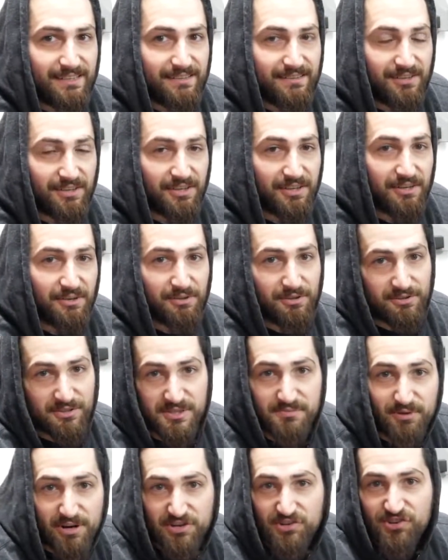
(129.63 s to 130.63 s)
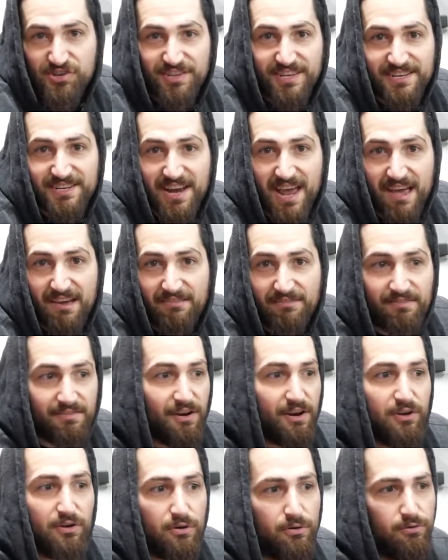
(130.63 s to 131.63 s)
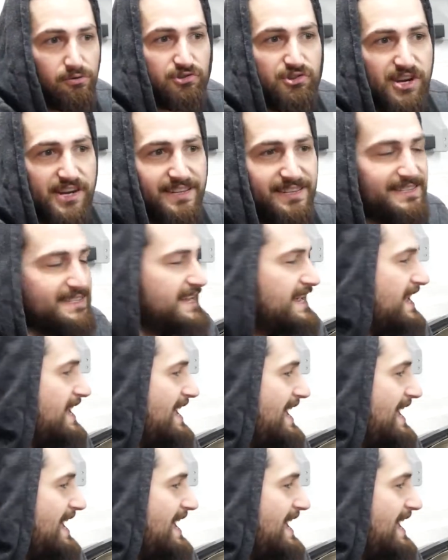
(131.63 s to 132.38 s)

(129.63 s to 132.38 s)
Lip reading: look at your little spreadsheet that you have on Google Sheets,